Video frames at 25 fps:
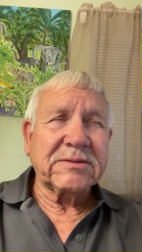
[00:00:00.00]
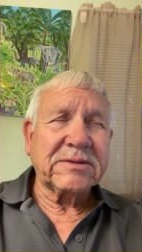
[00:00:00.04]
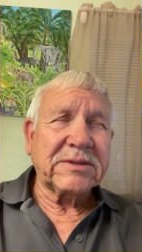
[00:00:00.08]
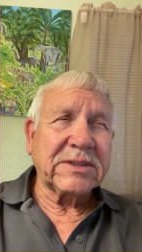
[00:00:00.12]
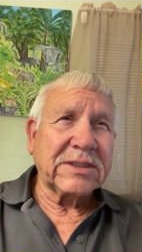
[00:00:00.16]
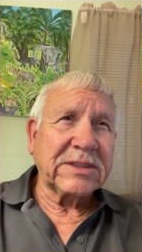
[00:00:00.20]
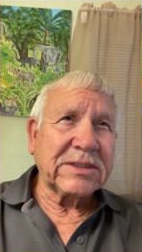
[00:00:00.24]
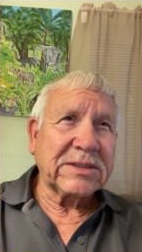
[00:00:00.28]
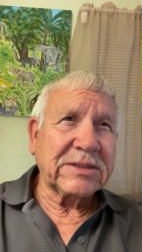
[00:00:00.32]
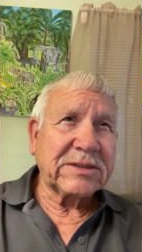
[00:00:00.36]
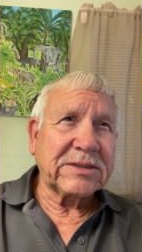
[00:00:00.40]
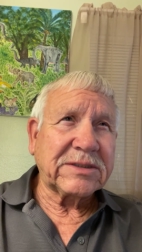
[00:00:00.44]

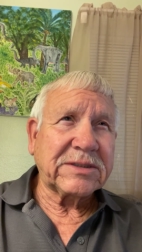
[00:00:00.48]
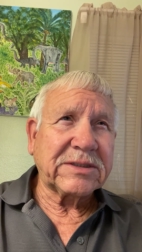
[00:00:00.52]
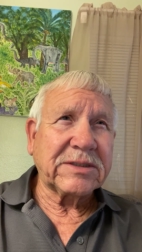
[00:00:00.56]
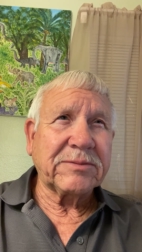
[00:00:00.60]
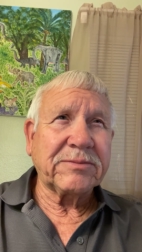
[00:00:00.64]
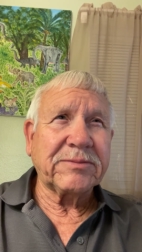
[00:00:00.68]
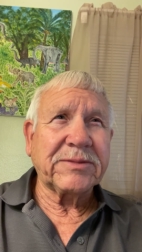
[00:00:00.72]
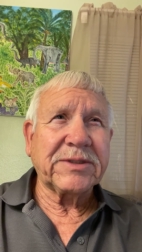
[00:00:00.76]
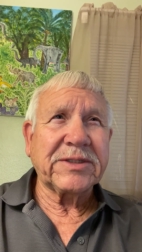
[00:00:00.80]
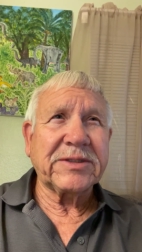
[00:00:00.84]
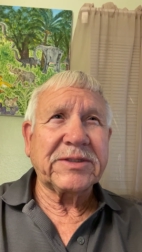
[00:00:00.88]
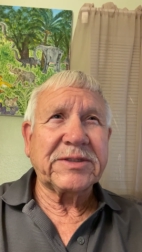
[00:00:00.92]
thus
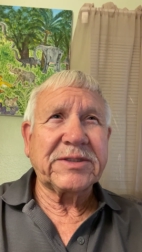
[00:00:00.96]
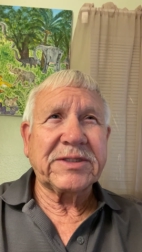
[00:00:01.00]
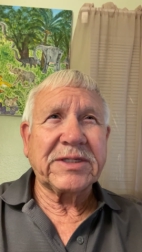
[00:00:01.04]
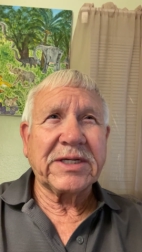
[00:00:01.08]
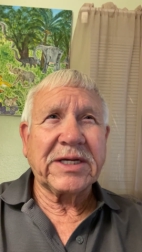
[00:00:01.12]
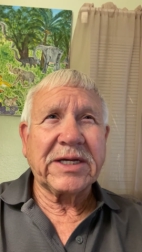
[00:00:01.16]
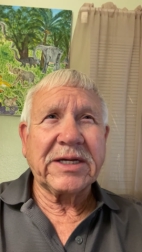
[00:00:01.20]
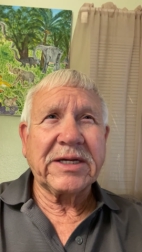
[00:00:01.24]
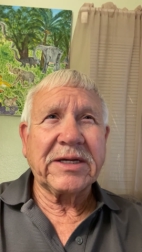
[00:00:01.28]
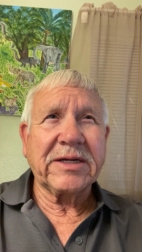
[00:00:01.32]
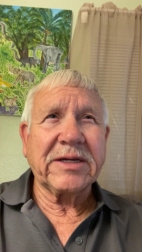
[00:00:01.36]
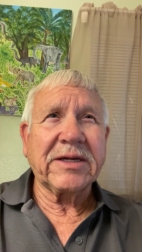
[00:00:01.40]
the
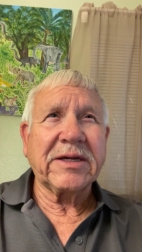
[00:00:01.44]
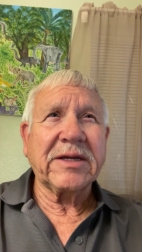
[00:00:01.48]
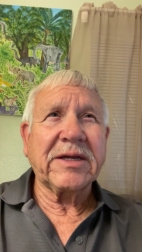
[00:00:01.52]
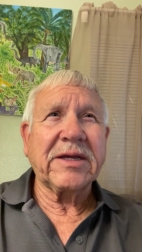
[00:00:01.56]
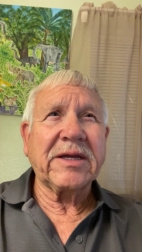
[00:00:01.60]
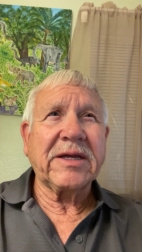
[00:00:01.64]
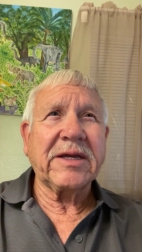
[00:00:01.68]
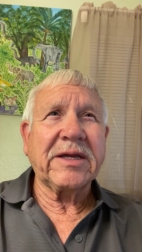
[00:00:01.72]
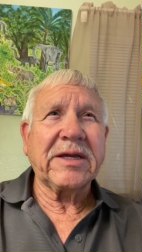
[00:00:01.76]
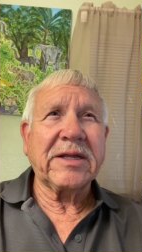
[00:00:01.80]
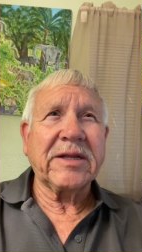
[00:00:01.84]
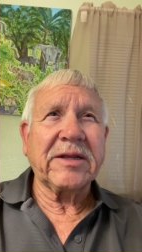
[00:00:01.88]
Messiah
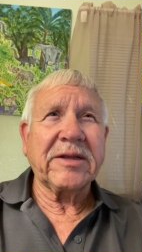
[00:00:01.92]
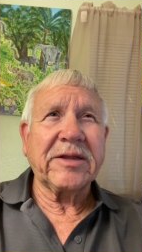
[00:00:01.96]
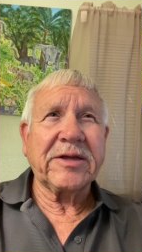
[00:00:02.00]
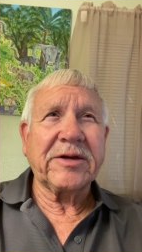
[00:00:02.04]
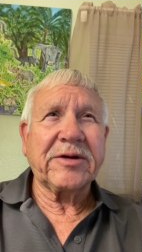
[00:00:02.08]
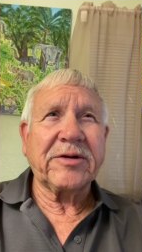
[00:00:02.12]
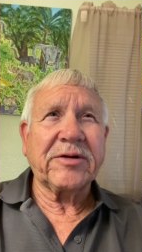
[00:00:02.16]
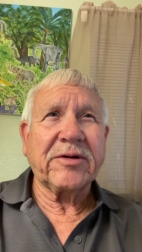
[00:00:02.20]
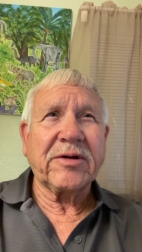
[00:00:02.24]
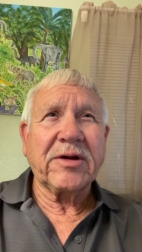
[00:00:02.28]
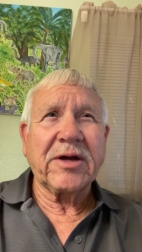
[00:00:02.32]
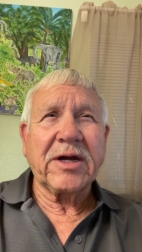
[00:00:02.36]
uh,
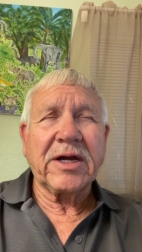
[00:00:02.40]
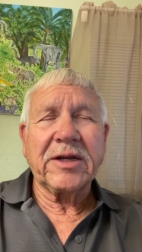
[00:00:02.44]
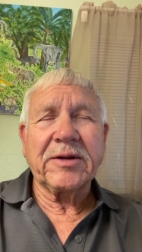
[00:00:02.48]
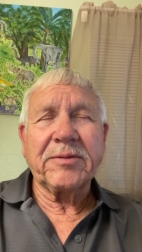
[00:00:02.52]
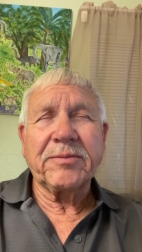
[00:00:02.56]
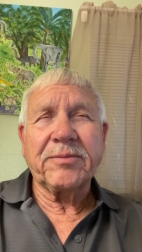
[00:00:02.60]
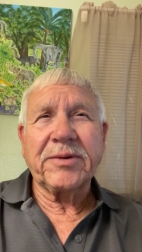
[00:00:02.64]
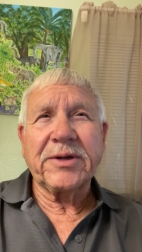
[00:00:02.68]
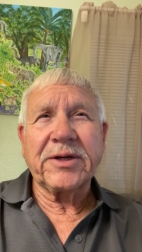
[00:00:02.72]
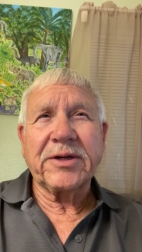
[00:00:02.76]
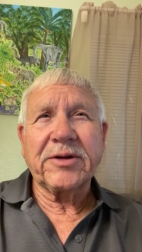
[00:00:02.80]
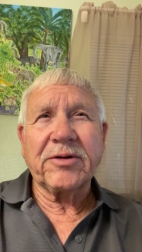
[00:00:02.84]
later
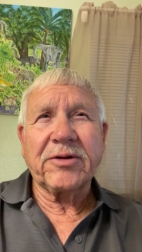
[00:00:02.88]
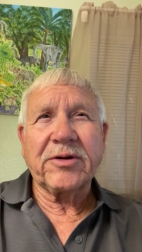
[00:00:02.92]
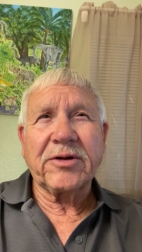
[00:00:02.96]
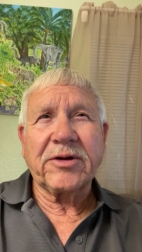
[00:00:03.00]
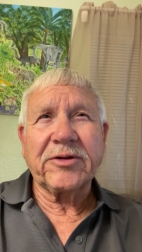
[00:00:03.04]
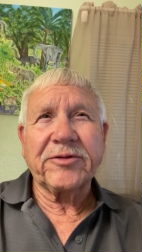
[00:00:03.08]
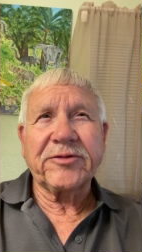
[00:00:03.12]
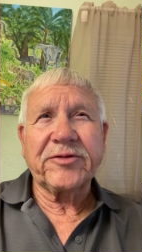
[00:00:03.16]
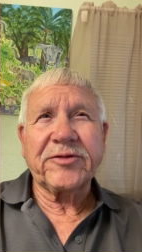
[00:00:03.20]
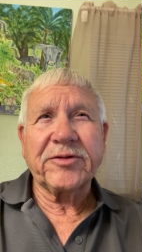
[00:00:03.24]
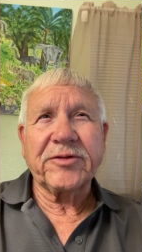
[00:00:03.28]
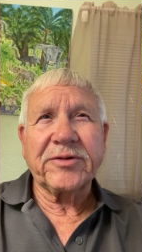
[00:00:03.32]
on, but
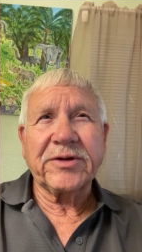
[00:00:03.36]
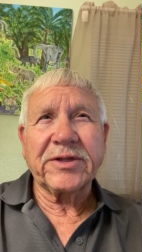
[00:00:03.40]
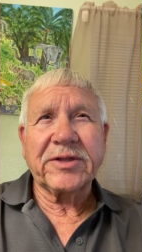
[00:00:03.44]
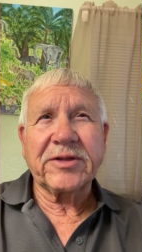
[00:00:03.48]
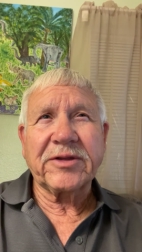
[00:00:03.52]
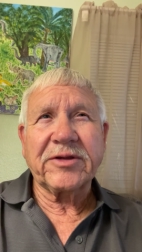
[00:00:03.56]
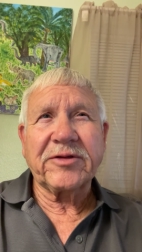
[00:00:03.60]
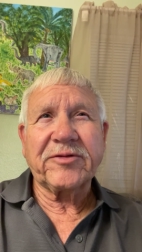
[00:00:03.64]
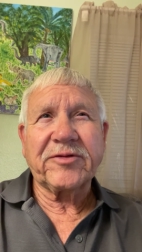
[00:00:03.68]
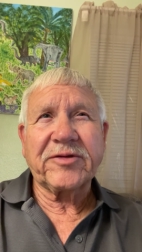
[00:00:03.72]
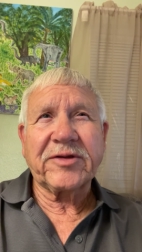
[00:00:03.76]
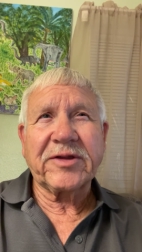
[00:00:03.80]
also
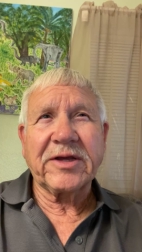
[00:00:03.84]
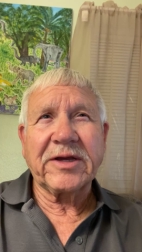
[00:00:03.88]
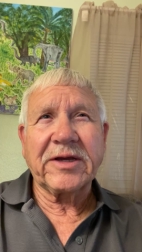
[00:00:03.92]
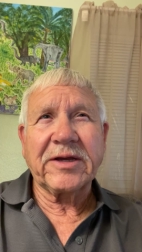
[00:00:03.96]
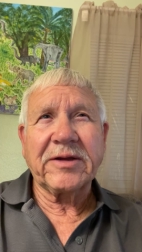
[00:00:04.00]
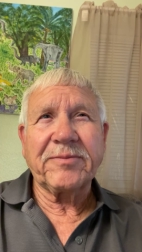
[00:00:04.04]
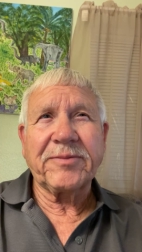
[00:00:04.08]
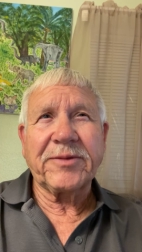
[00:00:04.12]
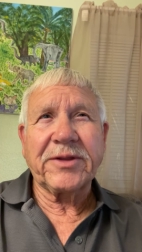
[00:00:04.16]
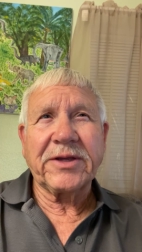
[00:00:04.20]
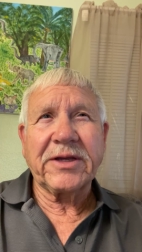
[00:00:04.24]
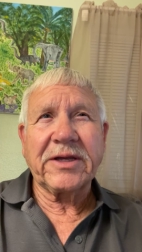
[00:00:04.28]
at this
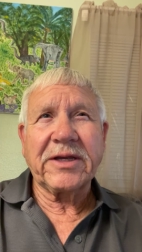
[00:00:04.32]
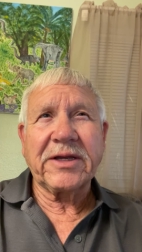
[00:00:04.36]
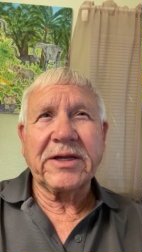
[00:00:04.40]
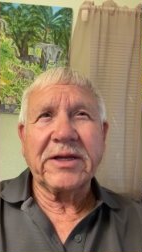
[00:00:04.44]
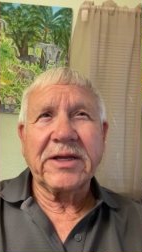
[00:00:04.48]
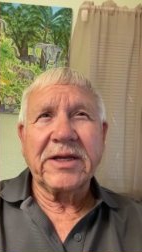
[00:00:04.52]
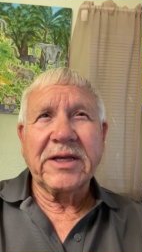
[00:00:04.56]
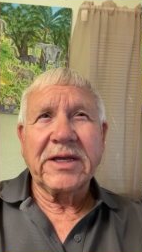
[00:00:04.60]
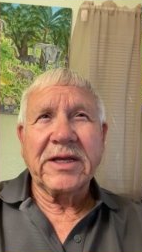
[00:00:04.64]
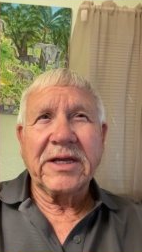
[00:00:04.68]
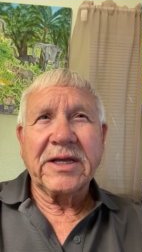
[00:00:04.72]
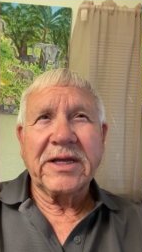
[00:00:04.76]
time,
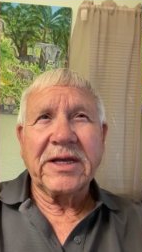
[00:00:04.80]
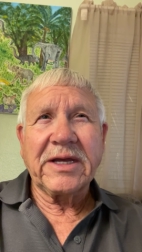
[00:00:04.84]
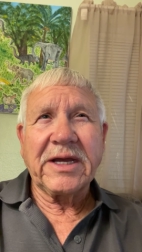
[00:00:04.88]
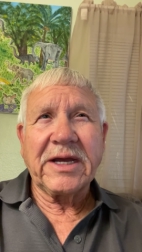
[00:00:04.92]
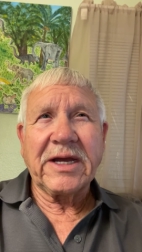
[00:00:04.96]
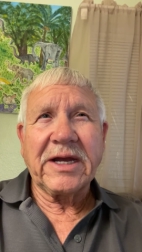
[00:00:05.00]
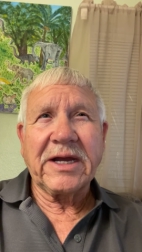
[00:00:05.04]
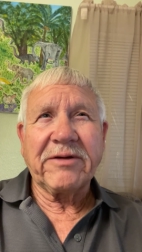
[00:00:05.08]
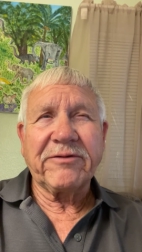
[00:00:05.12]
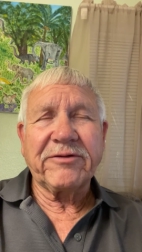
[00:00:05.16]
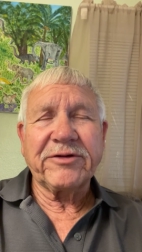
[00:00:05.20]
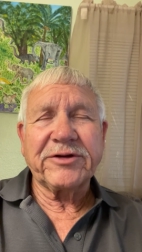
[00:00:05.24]
they,
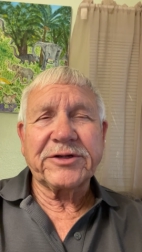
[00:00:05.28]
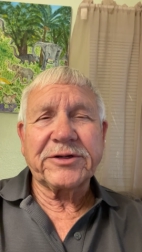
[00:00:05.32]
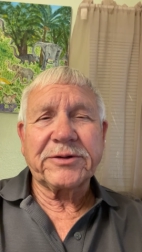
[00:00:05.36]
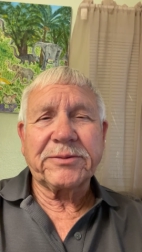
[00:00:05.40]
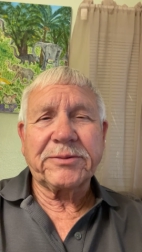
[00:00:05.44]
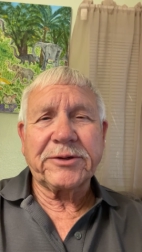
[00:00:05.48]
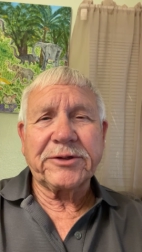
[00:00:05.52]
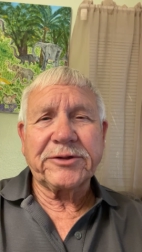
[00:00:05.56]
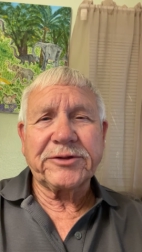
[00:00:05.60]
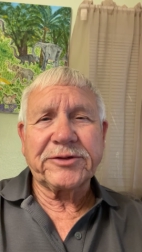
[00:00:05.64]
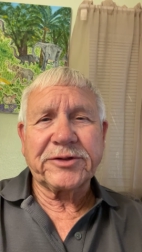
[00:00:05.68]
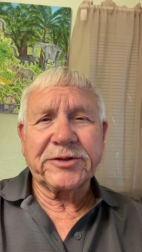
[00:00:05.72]
the
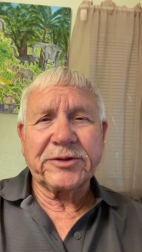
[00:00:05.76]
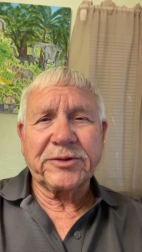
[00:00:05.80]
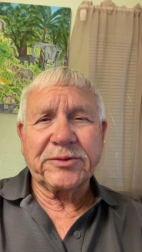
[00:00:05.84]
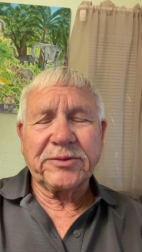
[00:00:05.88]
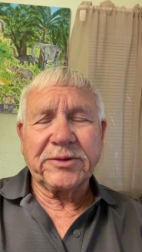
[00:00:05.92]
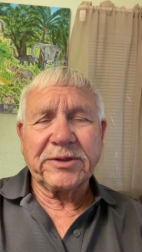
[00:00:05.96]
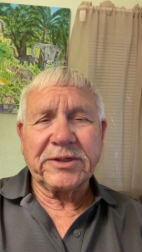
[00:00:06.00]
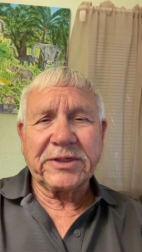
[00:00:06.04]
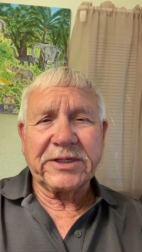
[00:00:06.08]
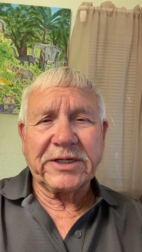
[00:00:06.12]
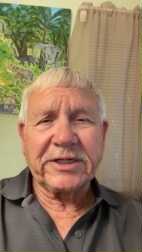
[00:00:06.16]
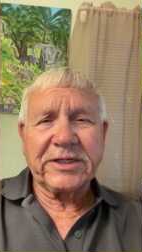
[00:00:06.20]
average
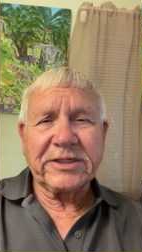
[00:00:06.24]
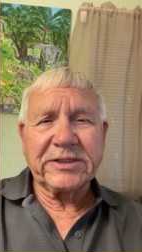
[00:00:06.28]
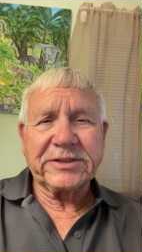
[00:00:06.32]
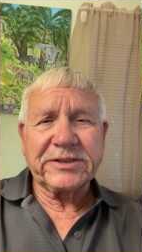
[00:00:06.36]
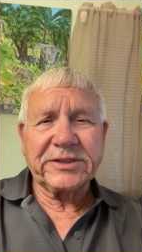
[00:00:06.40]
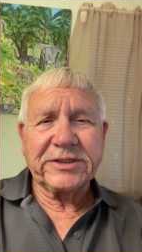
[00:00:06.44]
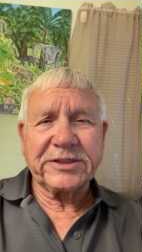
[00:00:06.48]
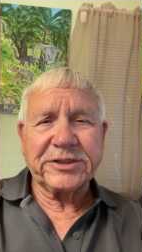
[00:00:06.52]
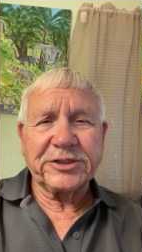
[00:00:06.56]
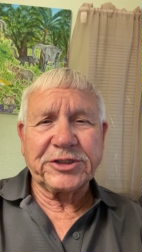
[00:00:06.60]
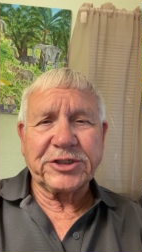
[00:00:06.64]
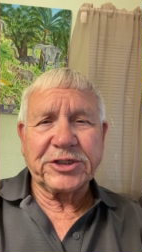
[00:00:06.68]
person
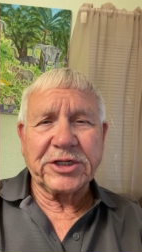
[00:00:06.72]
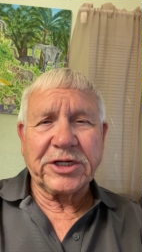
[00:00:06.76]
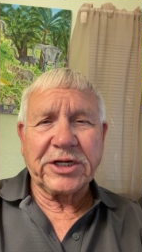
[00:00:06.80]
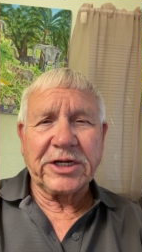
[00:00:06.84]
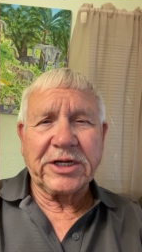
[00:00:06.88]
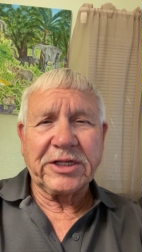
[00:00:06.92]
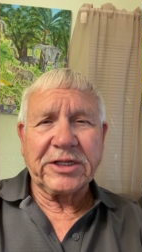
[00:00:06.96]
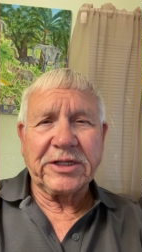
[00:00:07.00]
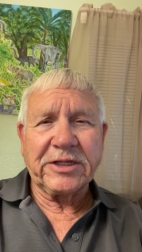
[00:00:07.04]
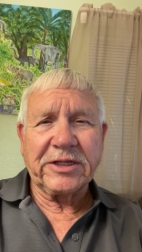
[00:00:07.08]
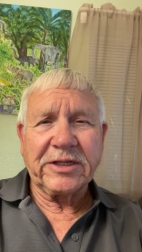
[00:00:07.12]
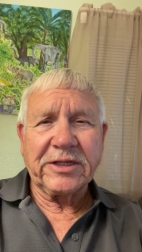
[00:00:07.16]
realized that
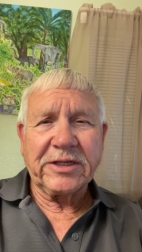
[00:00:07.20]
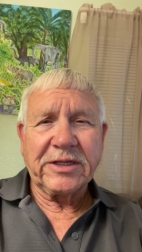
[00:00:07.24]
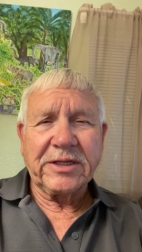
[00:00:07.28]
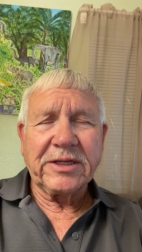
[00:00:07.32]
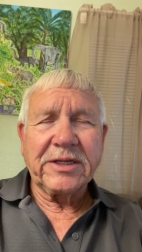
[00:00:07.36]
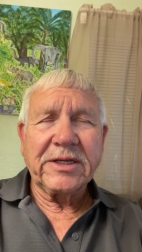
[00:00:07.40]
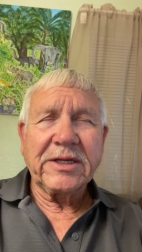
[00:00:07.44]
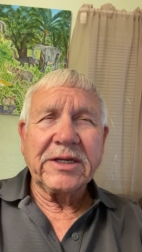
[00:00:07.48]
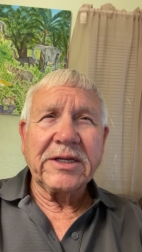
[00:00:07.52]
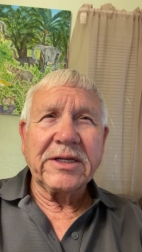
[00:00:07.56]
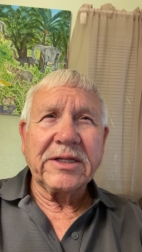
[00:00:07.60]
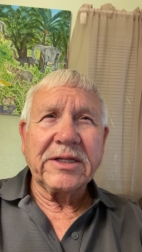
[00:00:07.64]
John